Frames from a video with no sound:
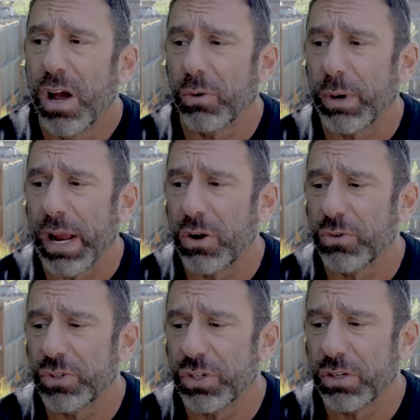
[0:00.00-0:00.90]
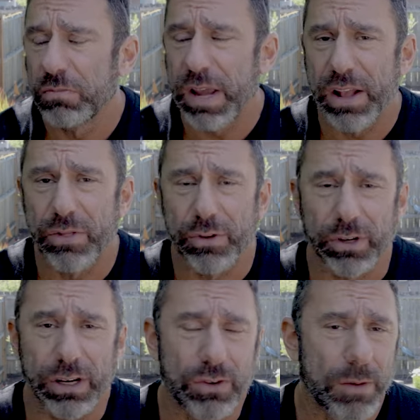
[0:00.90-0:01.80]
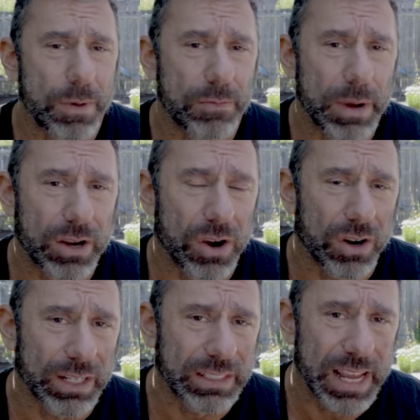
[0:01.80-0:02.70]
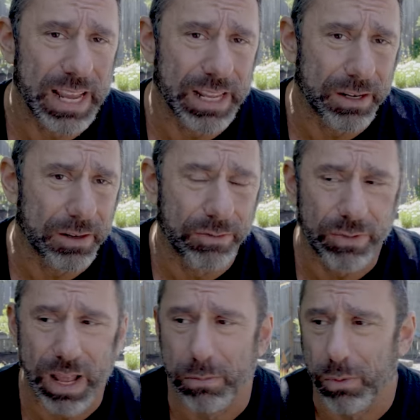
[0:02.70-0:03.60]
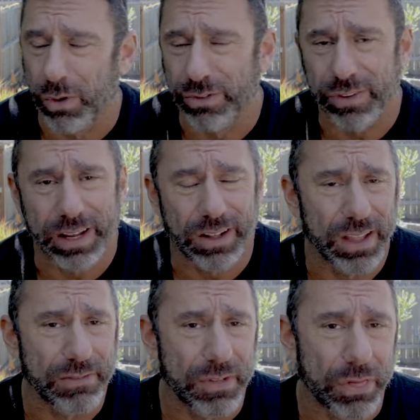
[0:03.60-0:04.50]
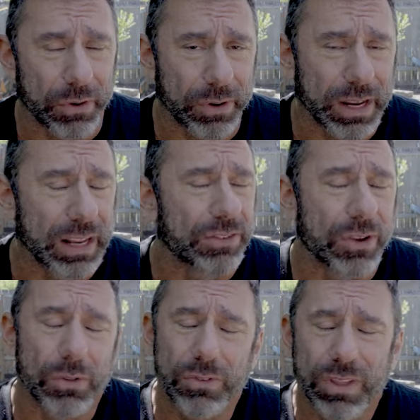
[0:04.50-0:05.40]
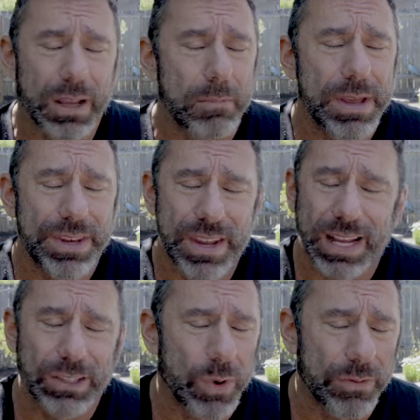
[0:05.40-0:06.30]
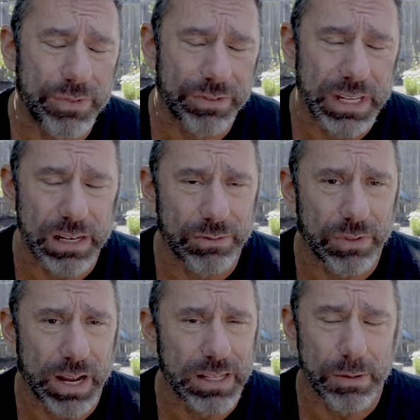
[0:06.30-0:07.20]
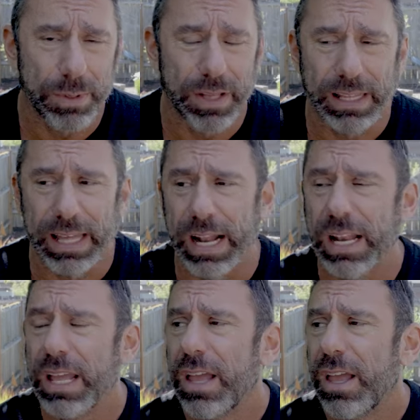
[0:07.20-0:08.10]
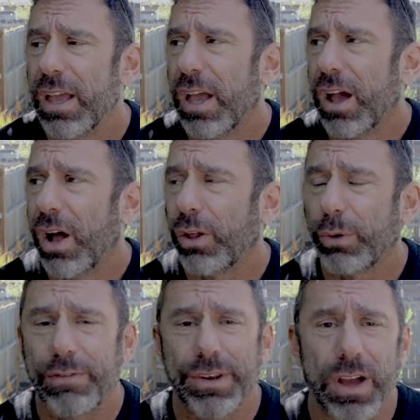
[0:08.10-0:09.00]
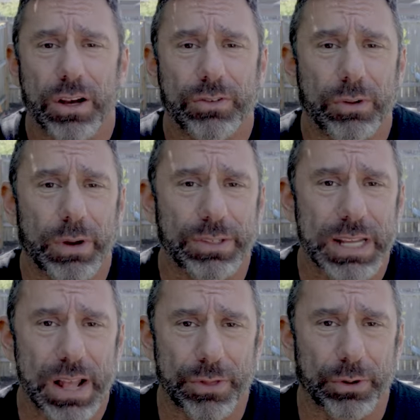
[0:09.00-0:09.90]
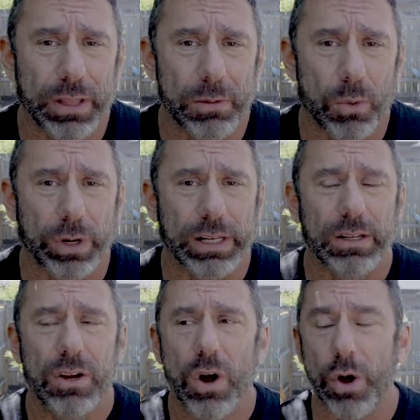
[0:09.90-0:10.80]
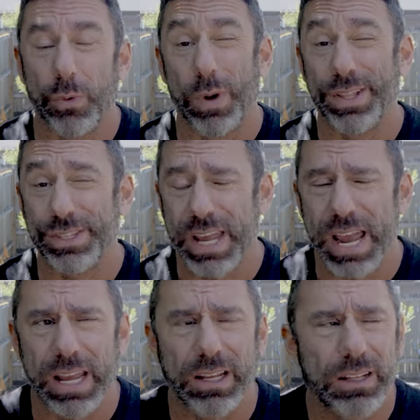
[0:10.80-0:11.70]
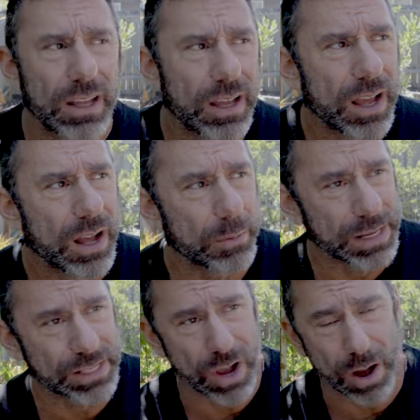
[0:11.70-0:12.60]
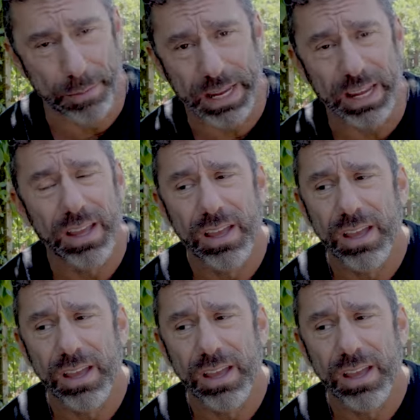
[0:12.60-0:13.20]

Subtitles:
around 8:30, drop off my car at 10, flight boards at like 11:30. So it's like a midnight 12:15 flight, something like that. I'll arrive in Knoxville around 10:30 in the morning on Wednesday. I'll be a zombie.